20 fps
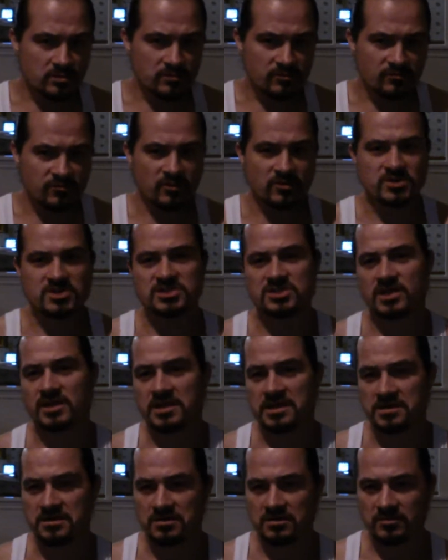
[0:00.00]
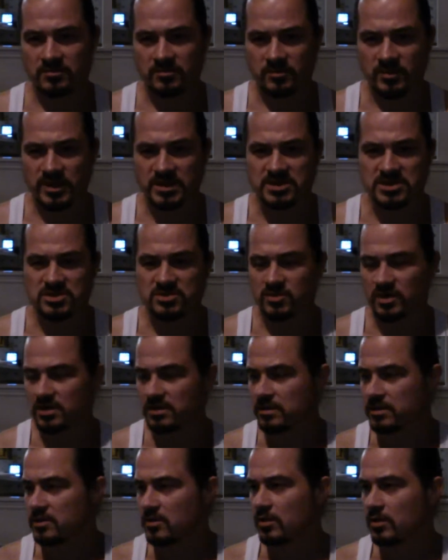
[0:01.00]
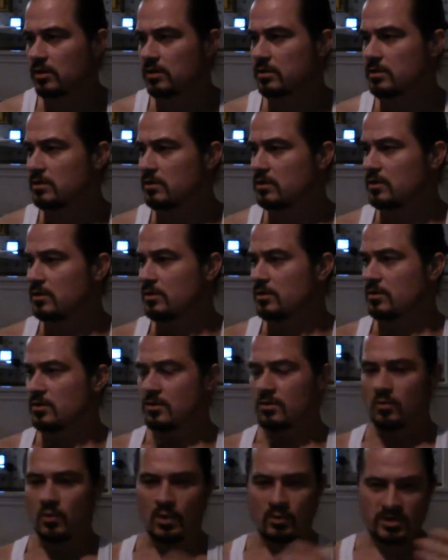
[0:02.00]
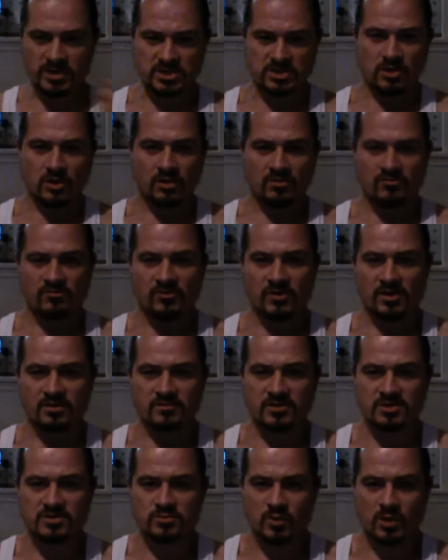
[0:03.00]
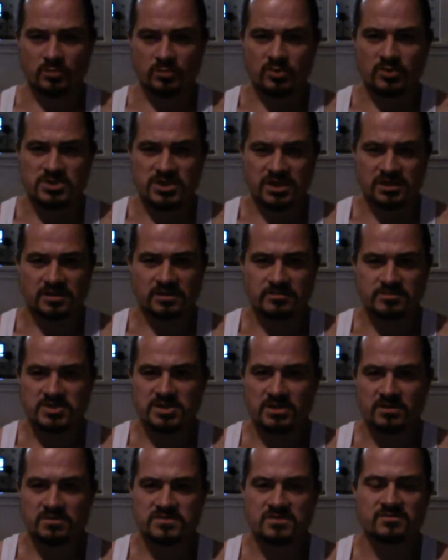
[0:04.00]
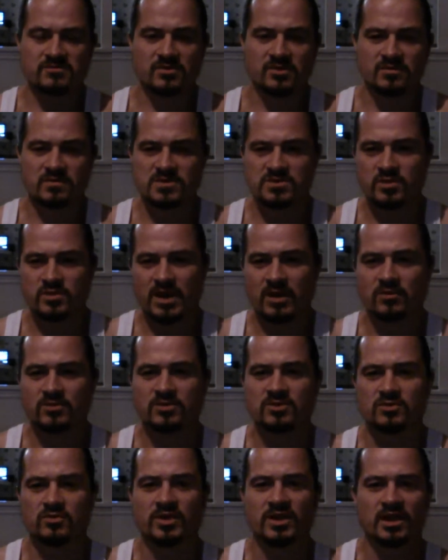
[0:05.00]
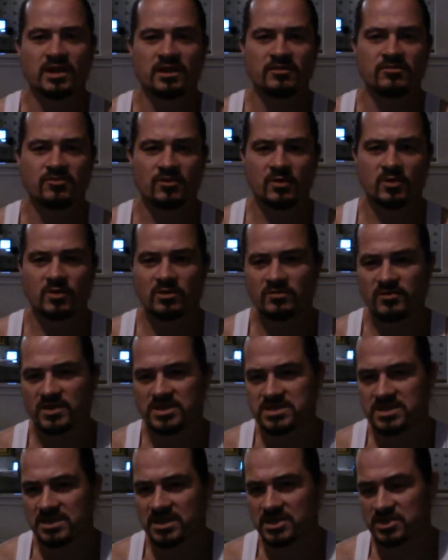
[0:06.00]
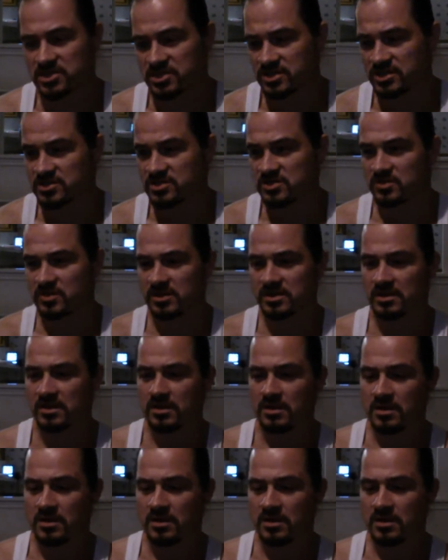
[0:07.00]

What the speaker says: first sight, based strictly on what we saw in front of us, what presented themselves in front of us without doing any further investigation into it.